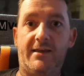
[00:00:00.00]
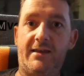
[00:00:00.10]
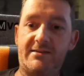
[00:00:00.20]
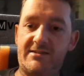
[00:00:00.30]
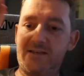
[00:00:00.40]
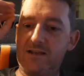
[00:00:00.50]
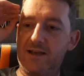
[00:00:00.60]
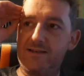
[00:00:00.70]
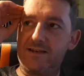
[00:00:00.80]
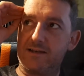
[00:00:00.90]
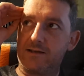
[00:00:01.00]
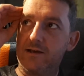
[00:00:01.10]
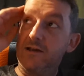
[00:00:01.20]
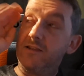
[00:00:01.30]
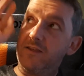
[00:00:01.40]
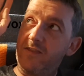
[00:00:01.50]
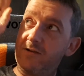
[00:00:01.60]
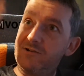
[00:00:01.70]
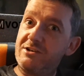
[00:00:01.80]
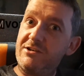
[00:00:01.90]
It's this idea that
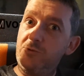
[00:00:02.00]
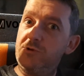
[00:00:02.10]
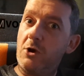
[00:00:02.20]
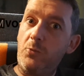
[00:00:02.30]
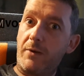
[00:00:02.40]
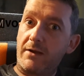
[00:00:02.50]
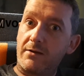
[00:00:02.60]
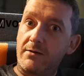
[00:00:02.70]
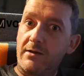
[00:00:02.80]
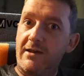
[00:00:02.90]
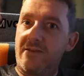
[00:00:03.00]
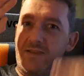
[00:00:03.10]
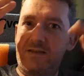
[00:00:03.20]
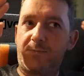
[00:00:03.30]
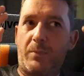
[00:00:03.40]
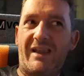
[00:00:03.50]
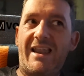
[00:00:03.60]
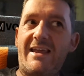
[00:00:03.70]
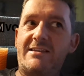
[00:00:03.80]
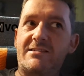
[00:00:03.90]
there is a utopia, this
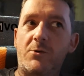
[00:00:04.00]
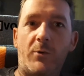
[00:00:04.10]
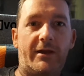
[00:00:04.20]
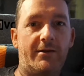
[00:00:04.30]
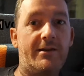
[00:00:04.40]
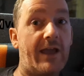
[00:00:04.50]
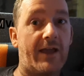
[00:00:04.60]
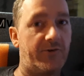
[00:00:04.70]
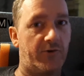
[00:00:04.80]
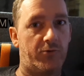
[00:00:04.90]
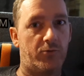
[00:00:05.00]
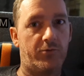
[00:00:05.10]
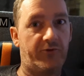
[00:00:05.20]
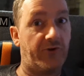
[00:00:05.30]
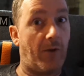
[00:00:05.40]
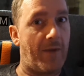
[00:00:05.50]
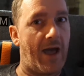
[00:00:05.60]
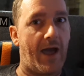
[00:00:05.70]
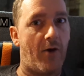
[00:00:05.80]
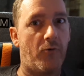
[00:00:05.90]
place that we can get to
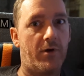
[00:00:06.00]
somehow,